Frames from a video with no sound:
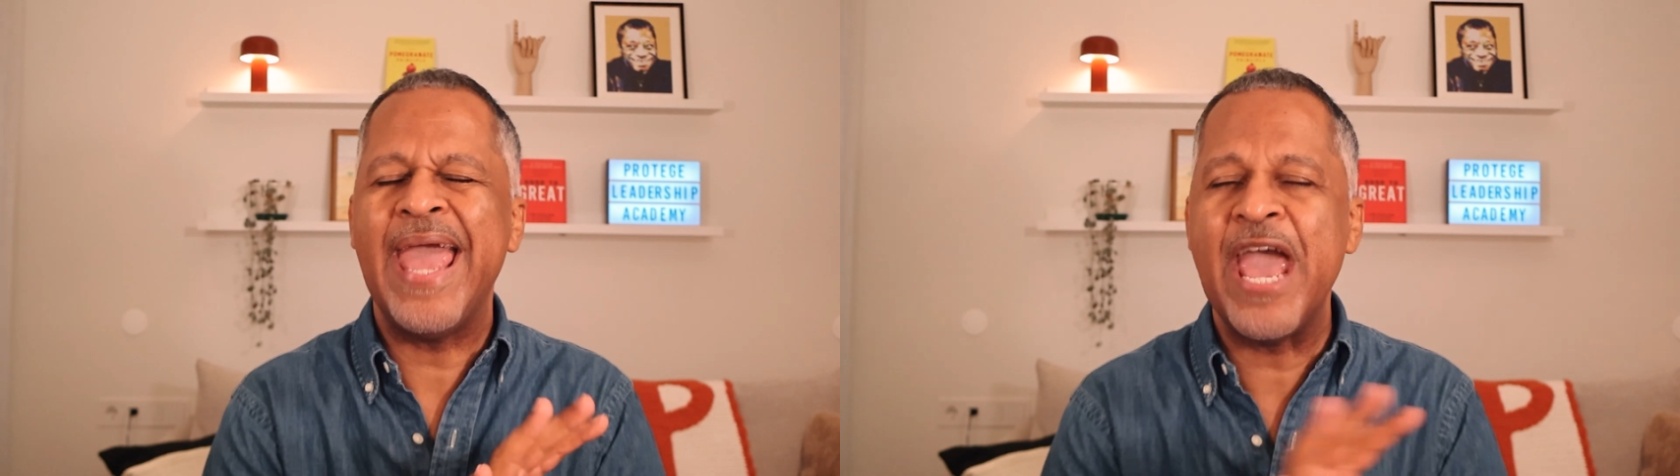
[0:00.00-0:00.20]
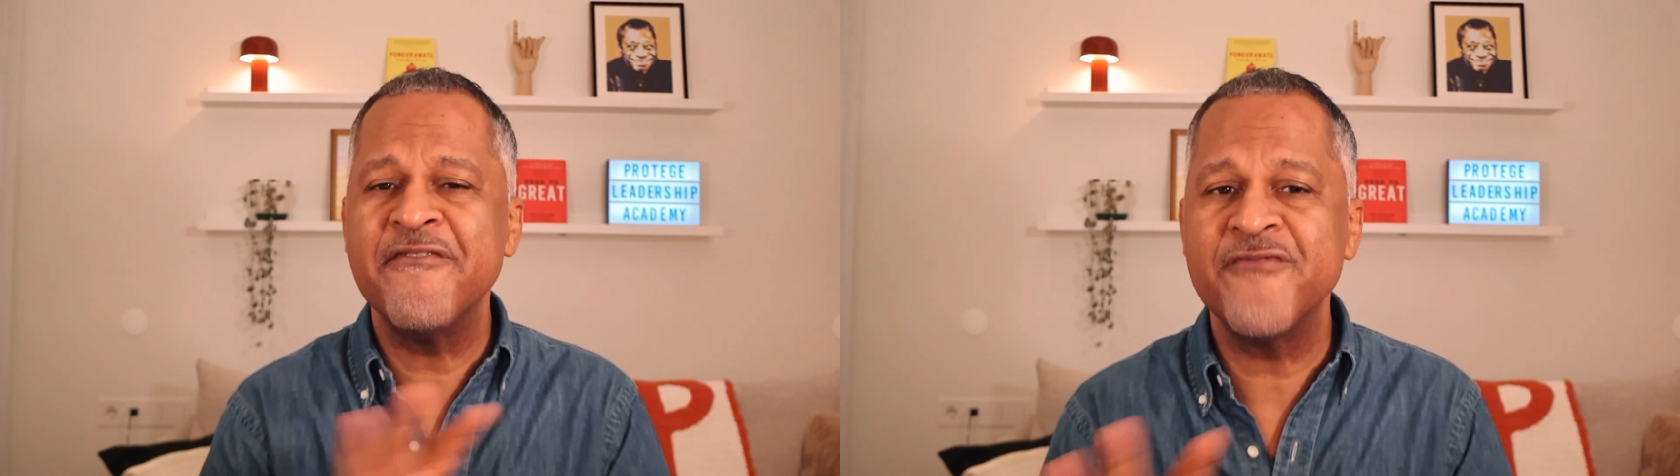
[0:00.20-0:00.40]

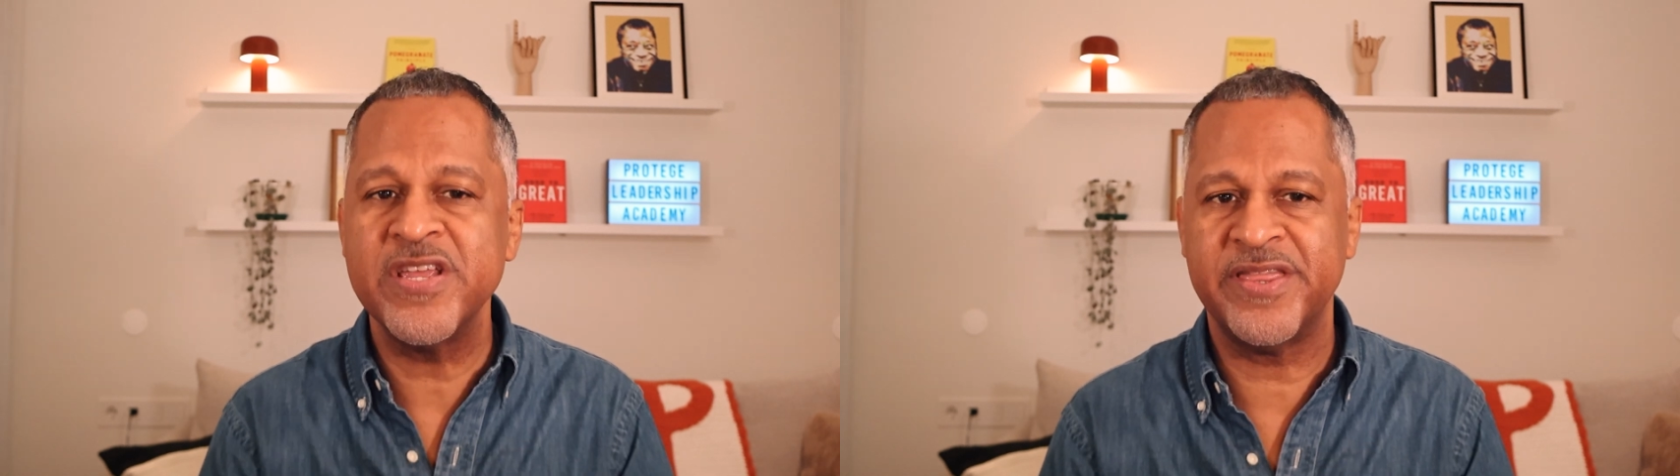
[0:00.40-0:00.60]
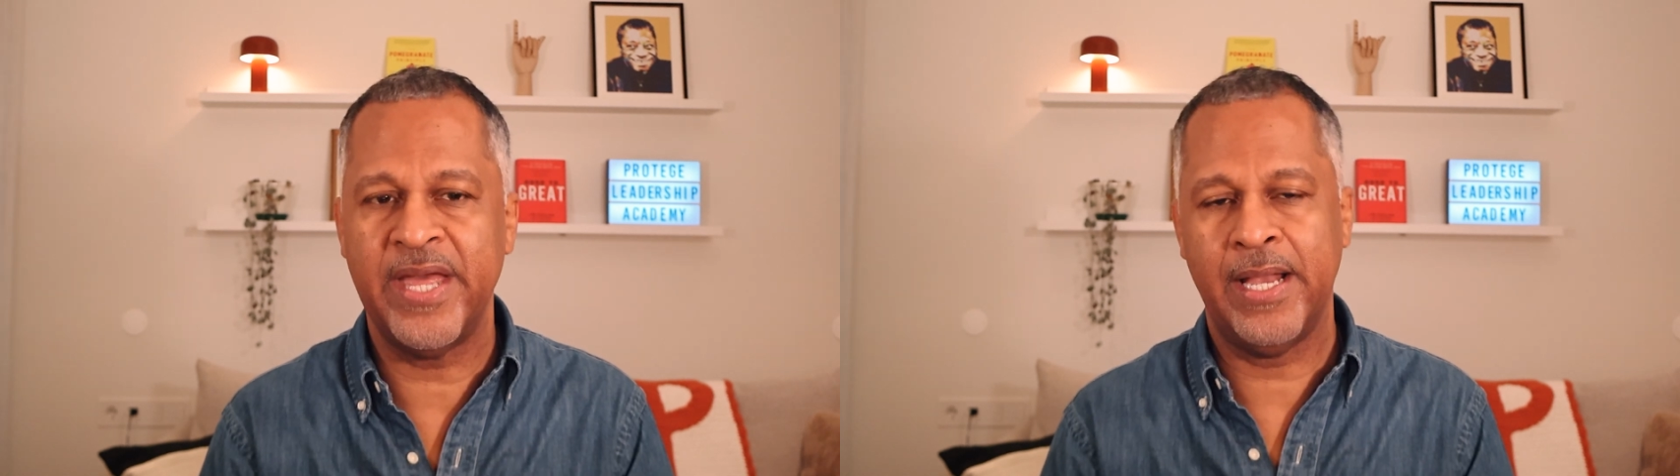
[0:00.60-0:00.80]

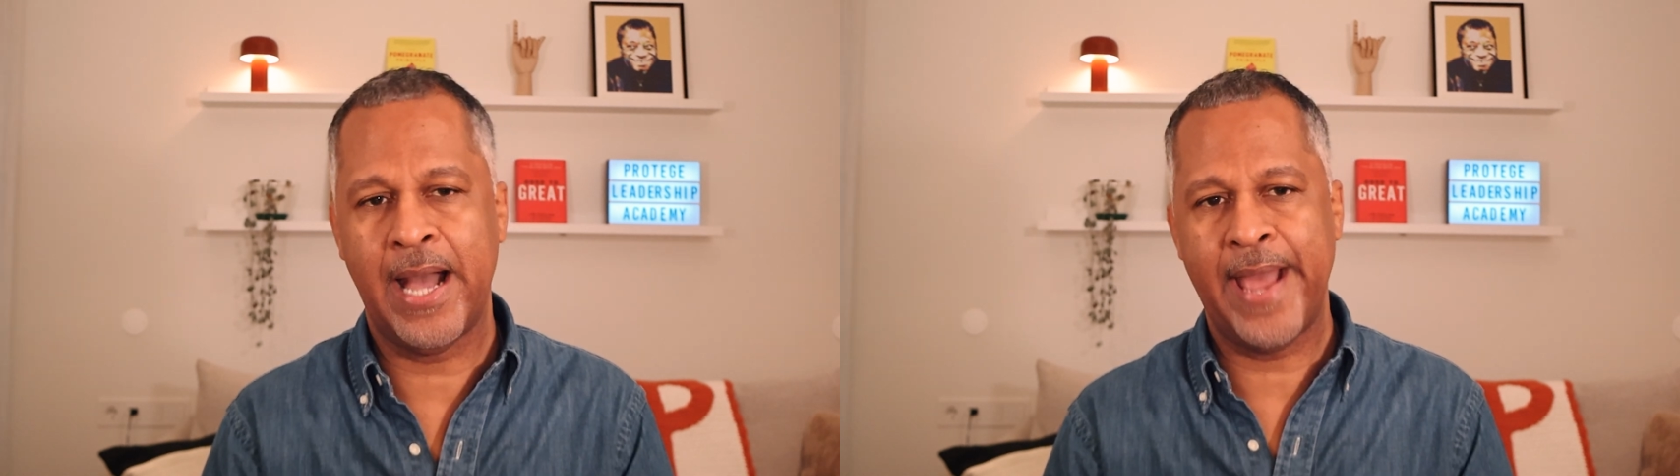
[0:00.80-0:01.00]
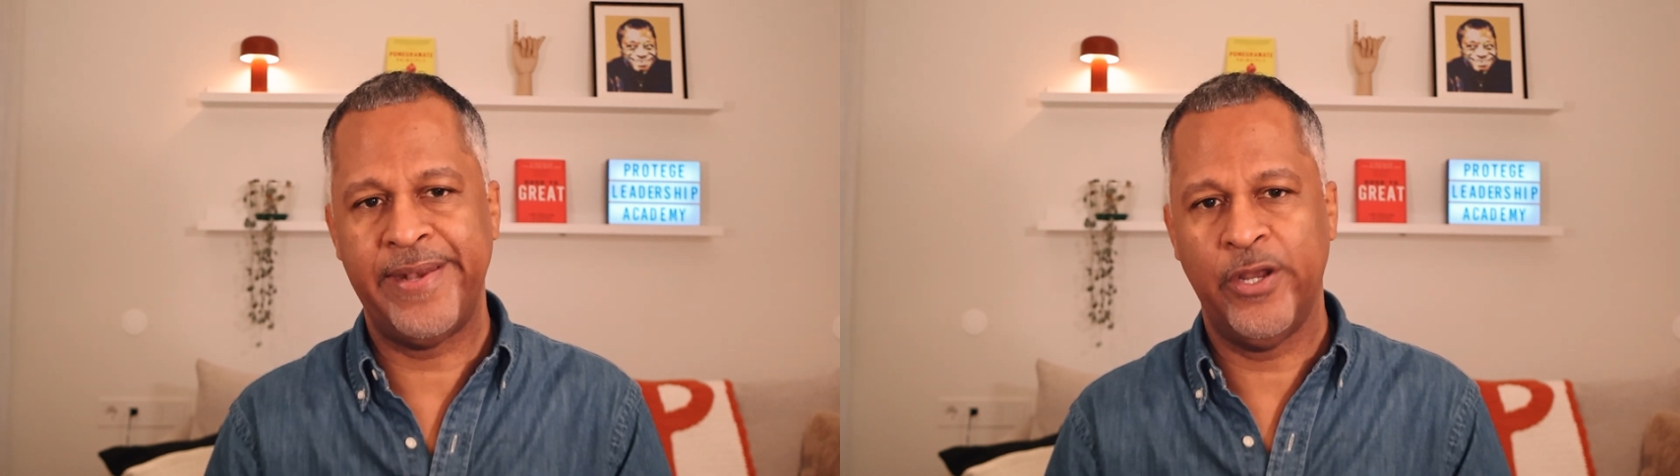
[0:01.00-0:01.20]
everything
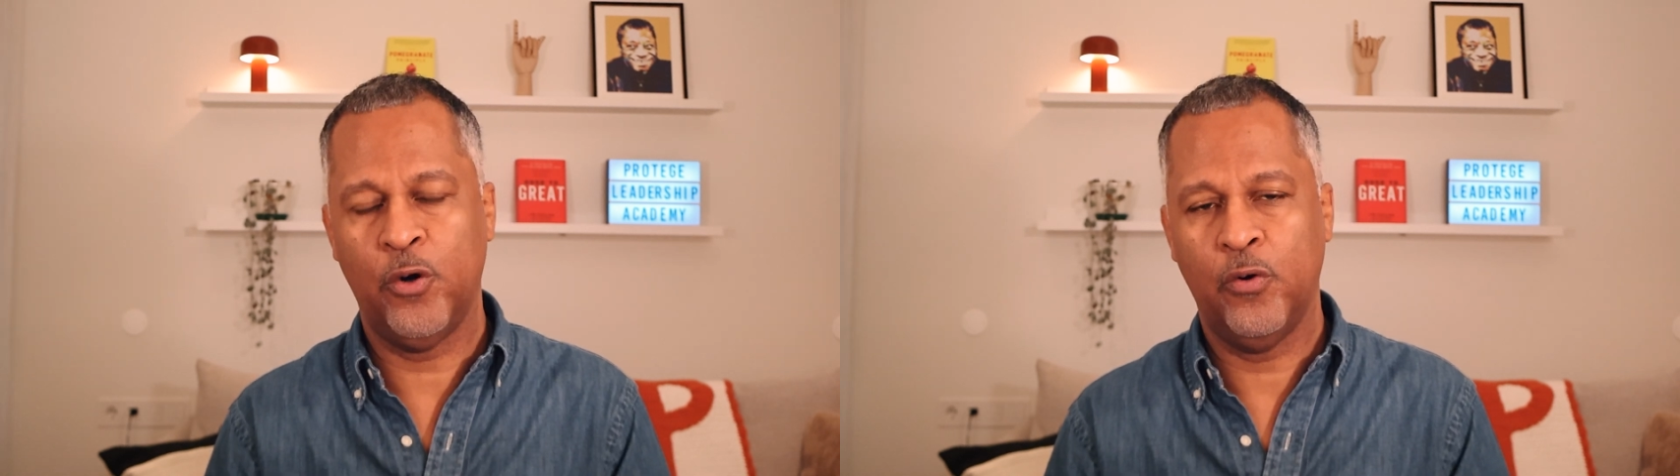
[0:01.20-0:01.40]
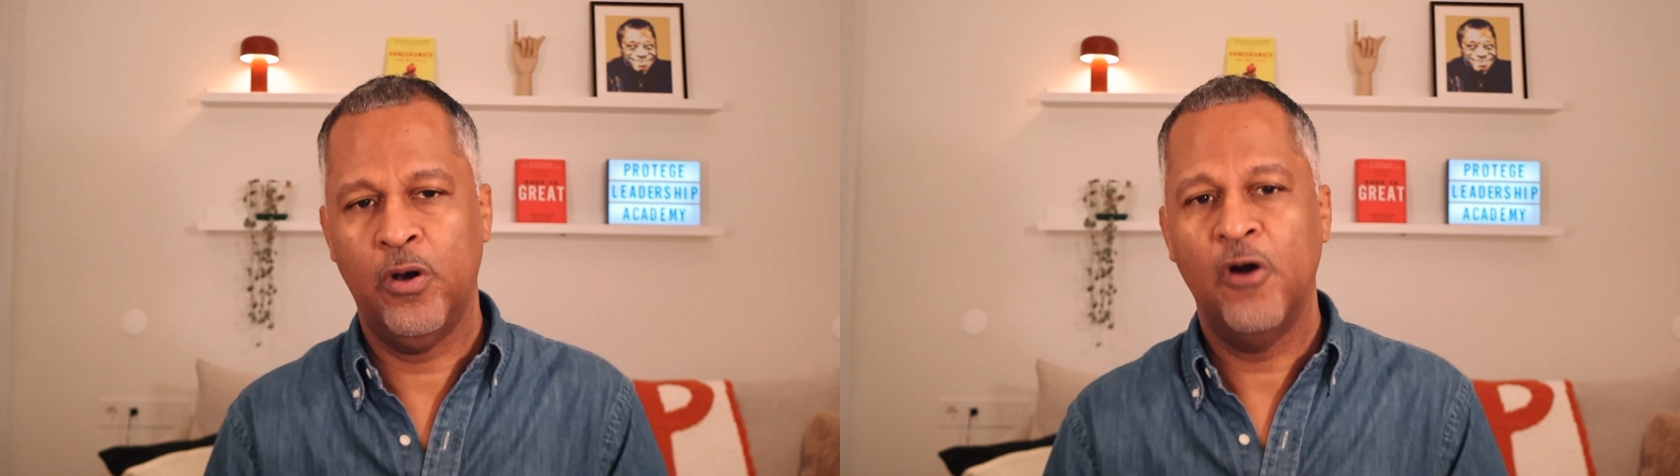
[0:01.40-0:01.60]
I
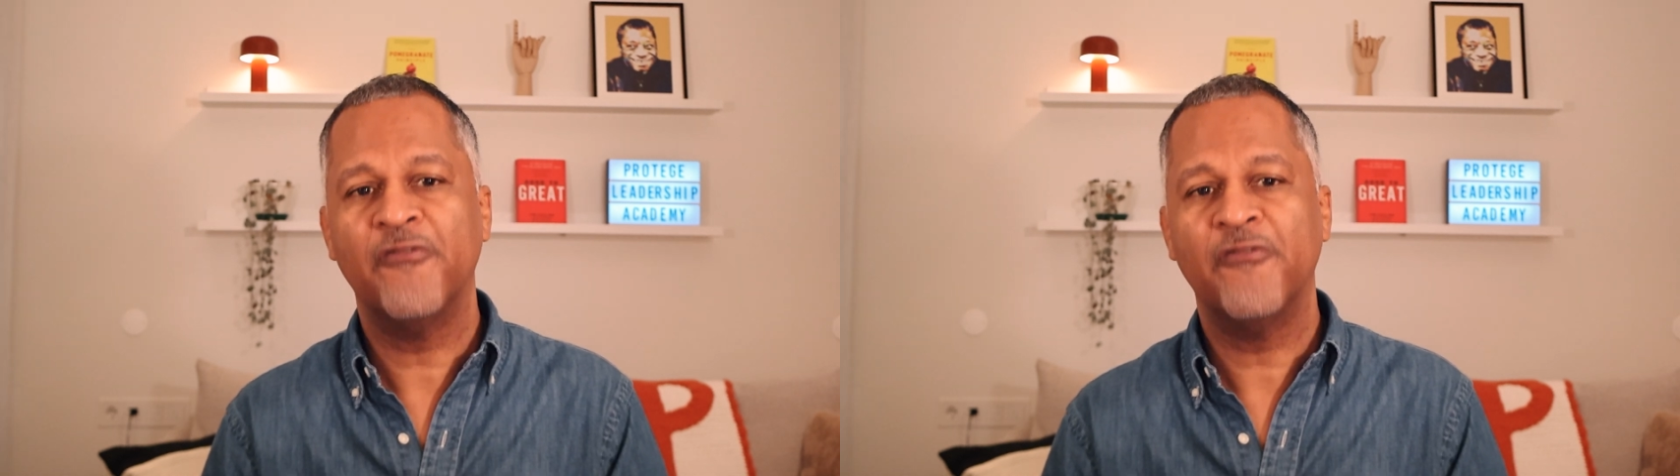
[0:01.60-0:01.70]
know